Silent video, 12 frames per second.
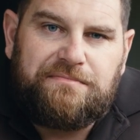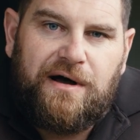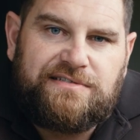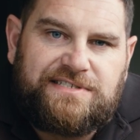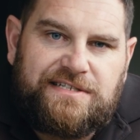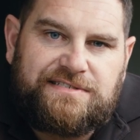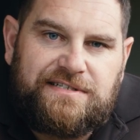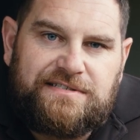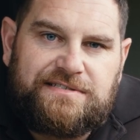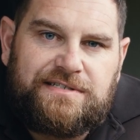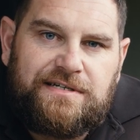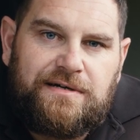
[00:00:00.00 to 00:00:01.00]
and
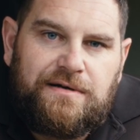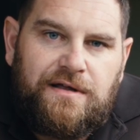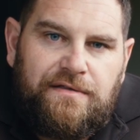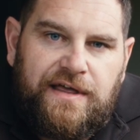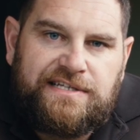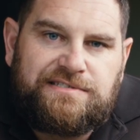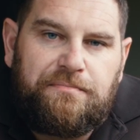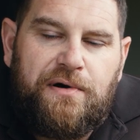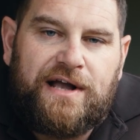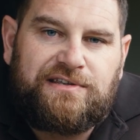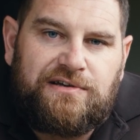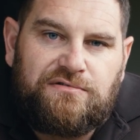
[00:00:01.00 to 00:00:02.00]
MoSisters. There's some
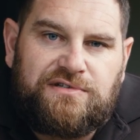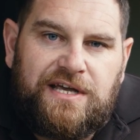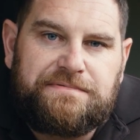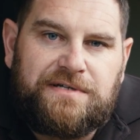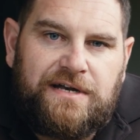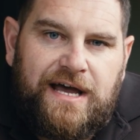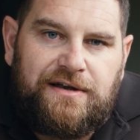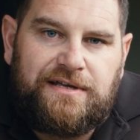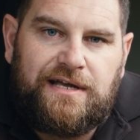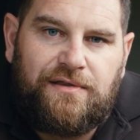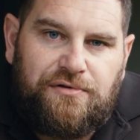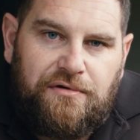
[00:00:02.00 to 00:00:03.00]
practical tips on how to
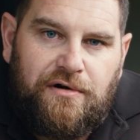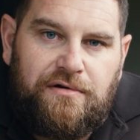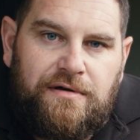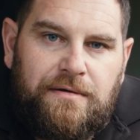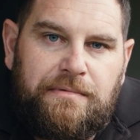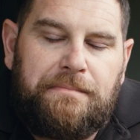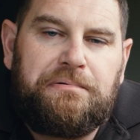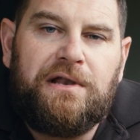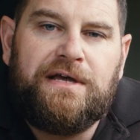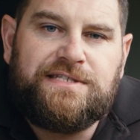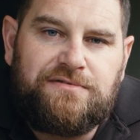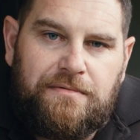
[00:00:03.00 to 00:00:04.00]
get through. But
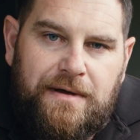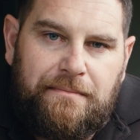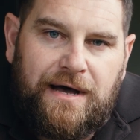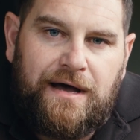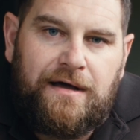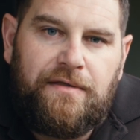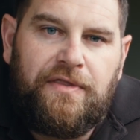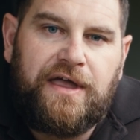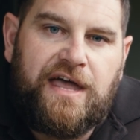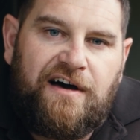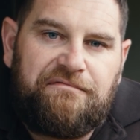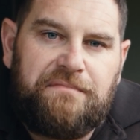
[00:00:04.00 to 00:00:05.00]
please remember, the
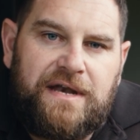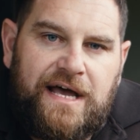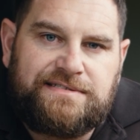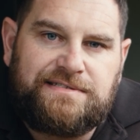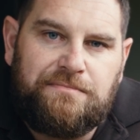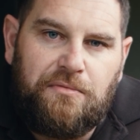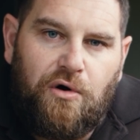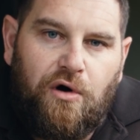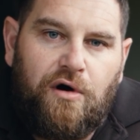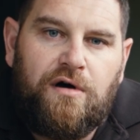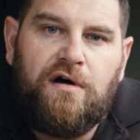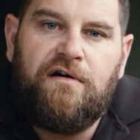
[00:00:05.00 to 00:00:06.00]
government has some
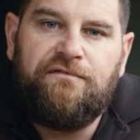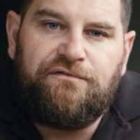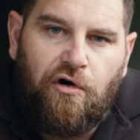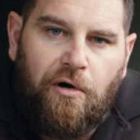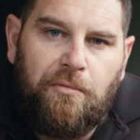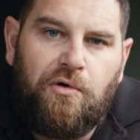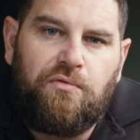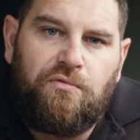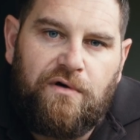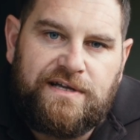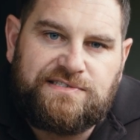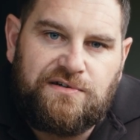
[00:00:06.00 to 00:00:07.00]
more formal
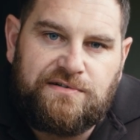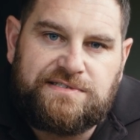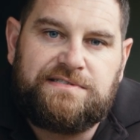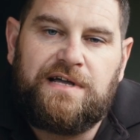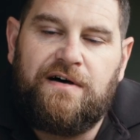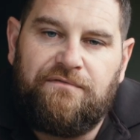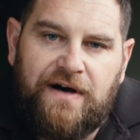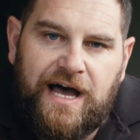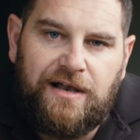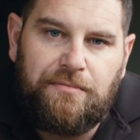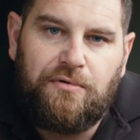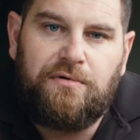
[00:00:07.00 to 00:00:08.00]
resources
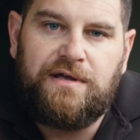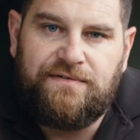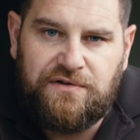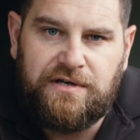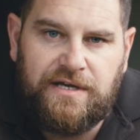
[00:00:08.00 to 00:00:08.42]
available if you